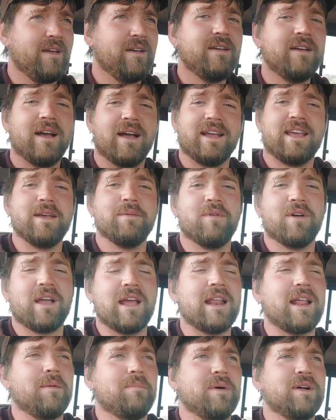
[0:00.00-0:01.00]
I keep on
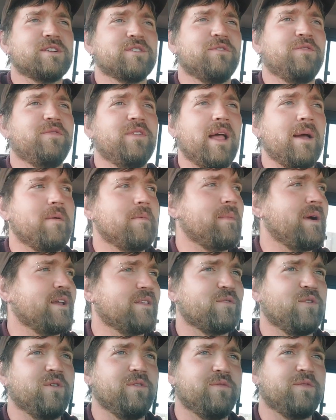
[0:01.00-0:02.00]
getting a bunch of phlegm in my
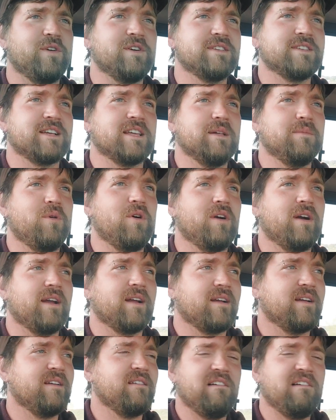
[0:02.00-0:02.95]
throat first thing in the morning.